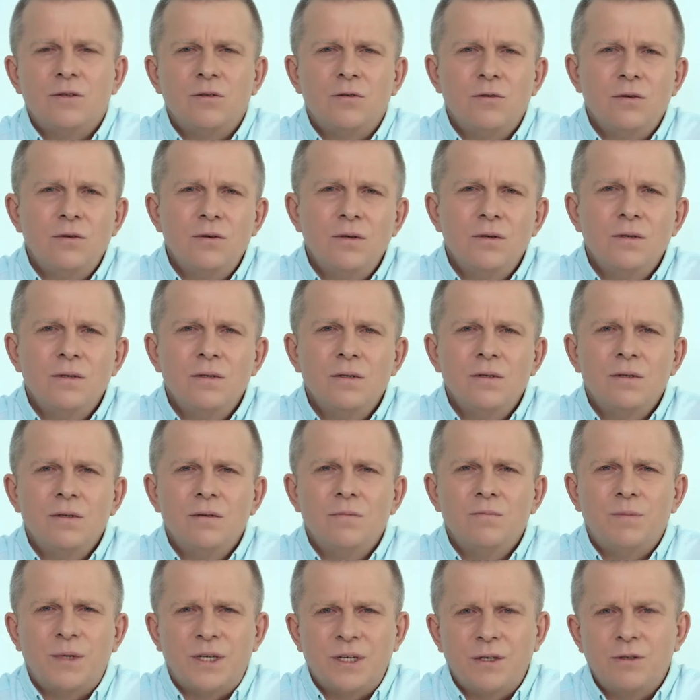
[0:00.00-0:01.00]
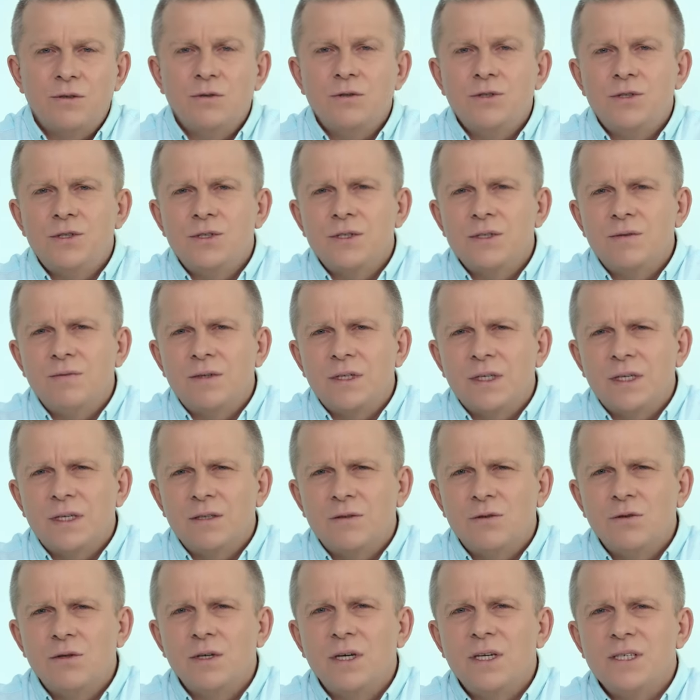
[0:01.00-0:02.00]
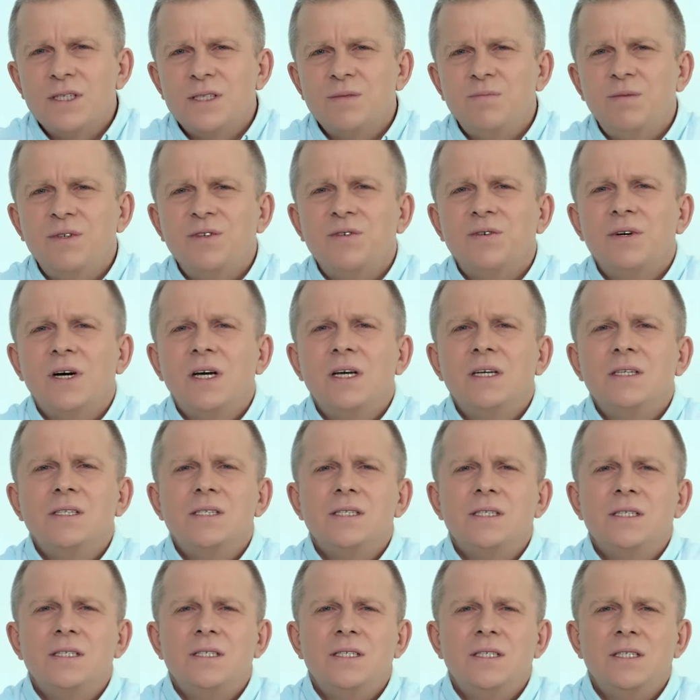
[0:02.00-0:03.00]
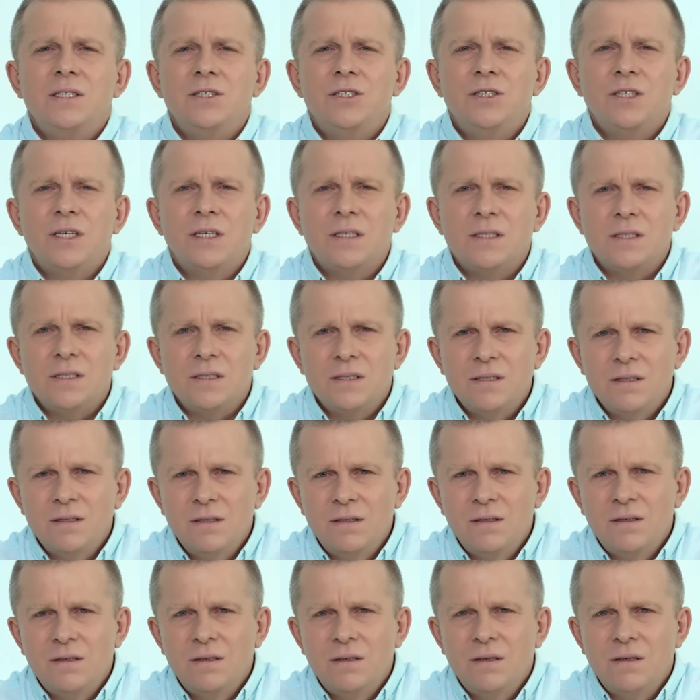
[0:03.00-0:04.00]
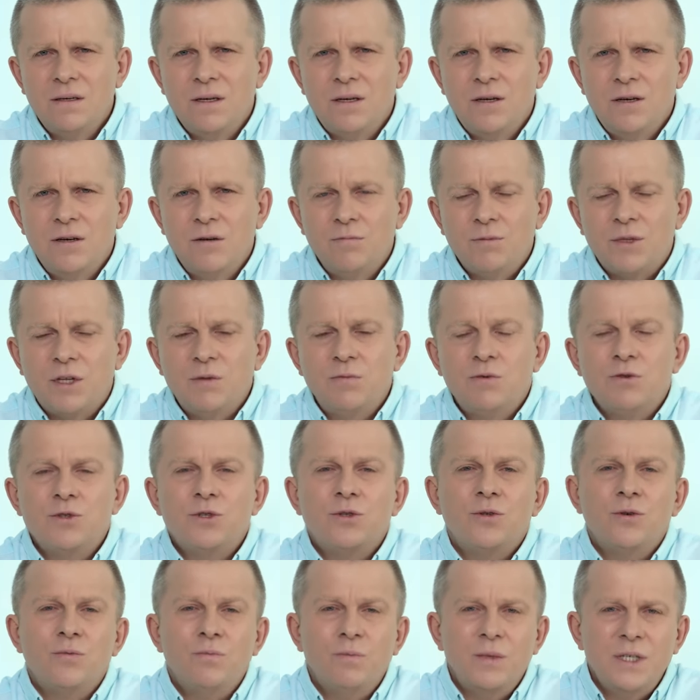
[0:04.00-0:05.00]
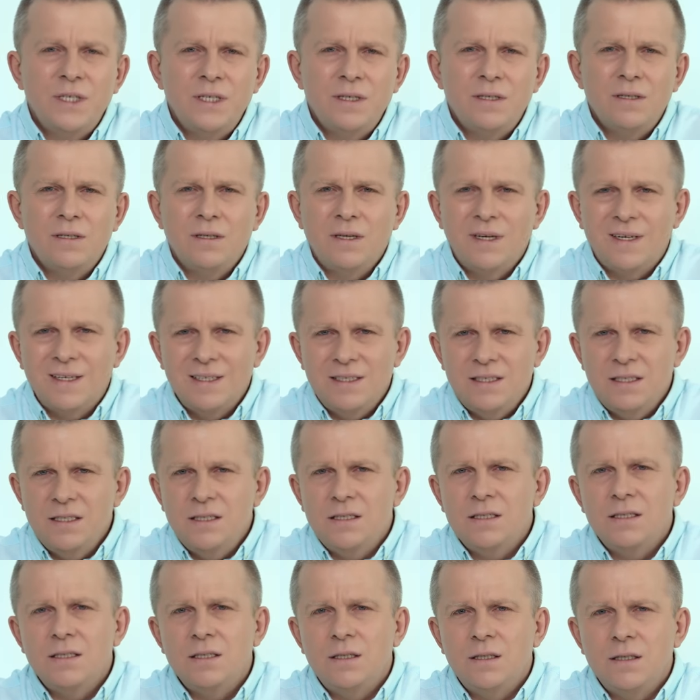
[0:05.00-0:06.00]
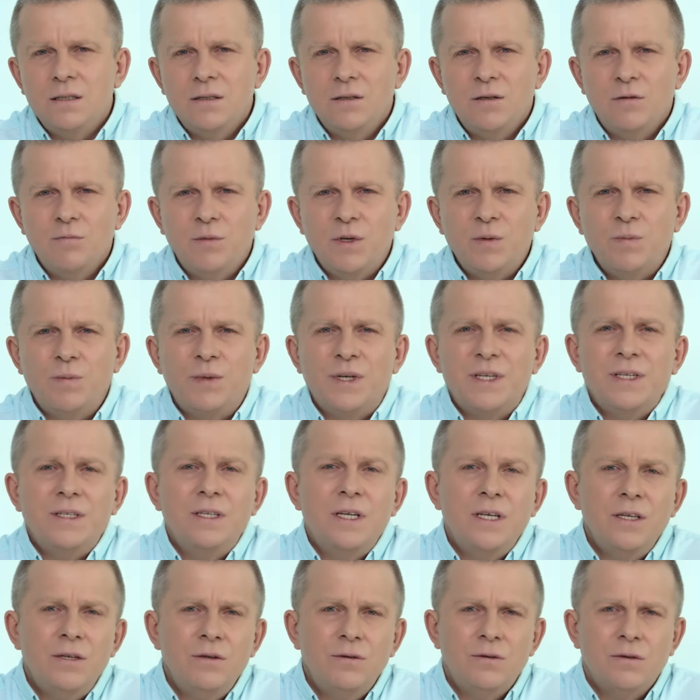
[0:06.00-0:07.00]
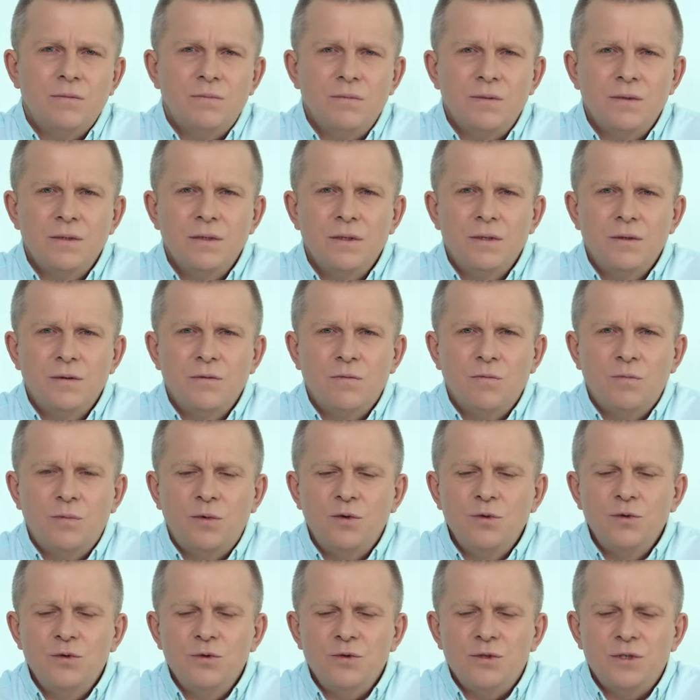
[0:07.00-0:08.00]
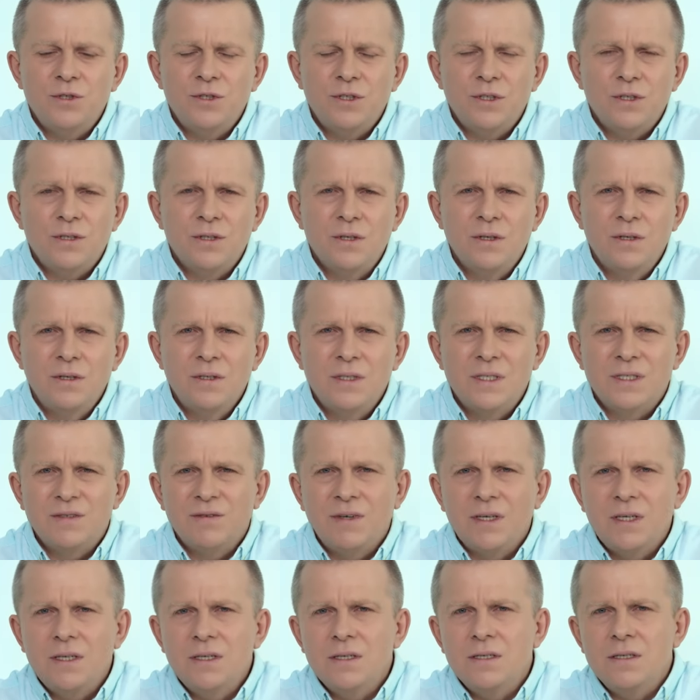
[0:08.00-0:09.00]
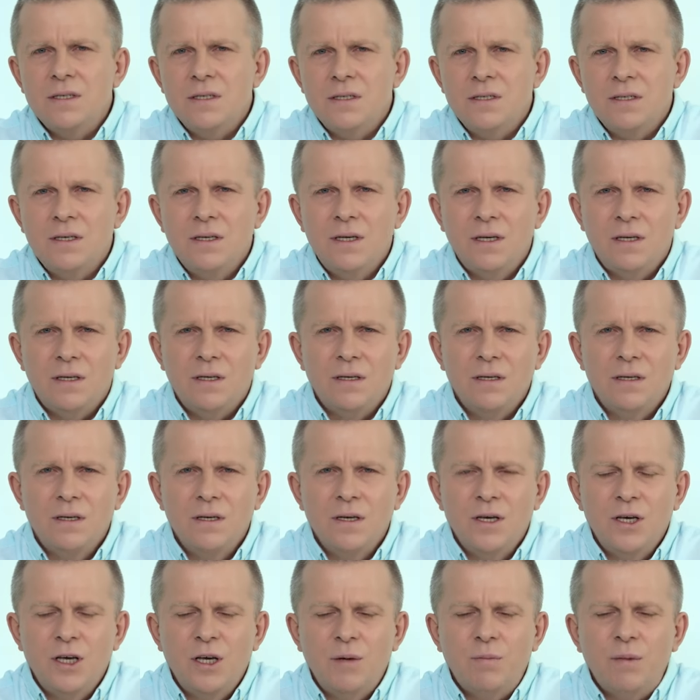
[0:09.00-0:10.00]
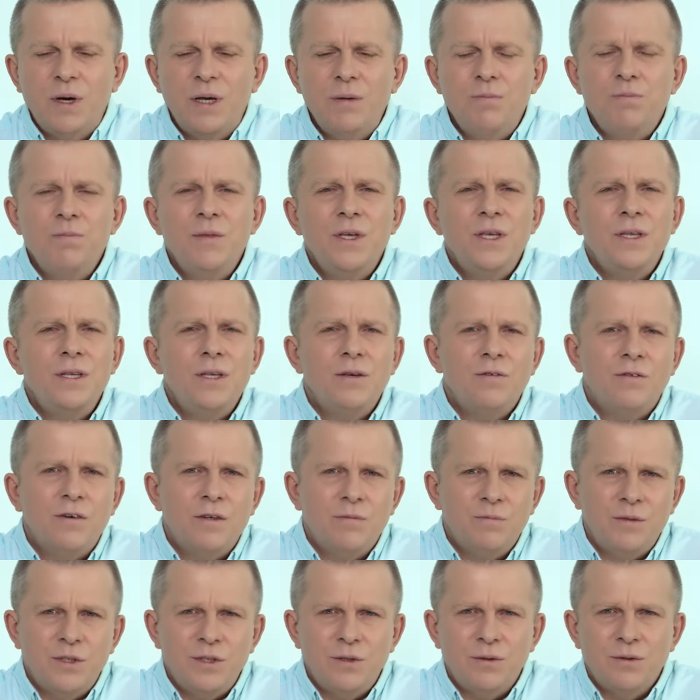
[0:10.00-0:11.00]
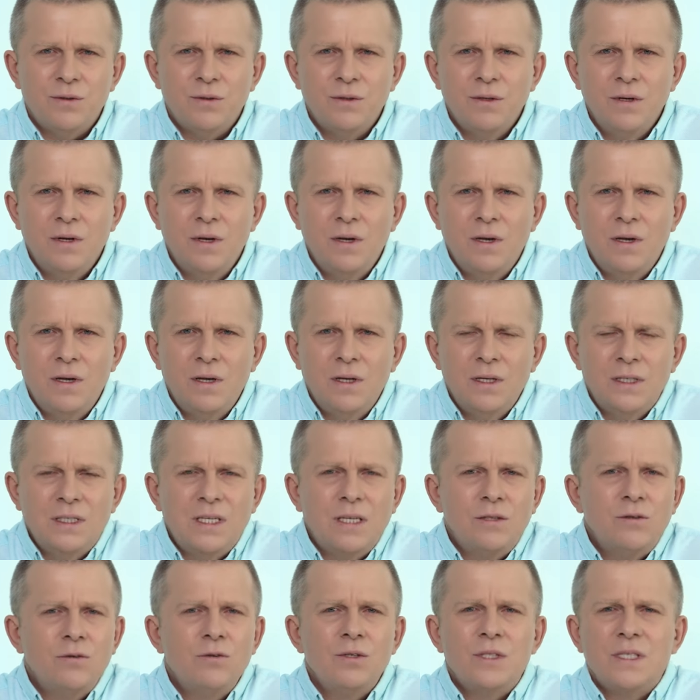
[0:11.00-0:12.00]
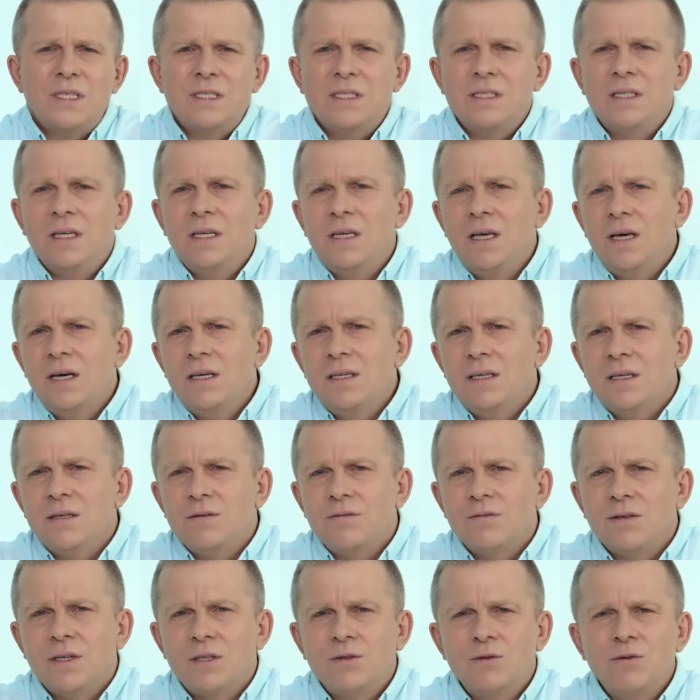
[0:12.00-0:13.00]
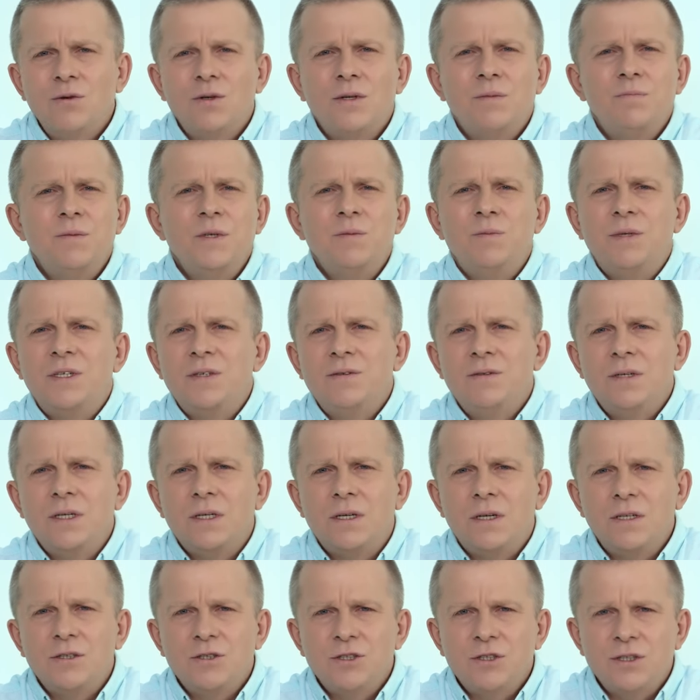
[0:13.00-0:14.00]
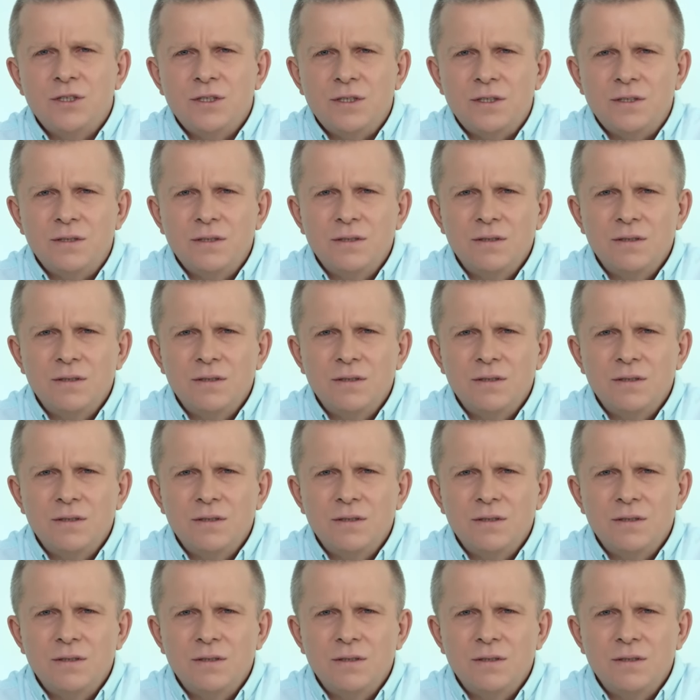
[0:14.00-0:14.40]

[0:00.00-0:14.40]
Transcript: This is the prophecy that is coming true nowadays, because we parents betray the future of our children. We exchange it for the state in which we are accustomed to live.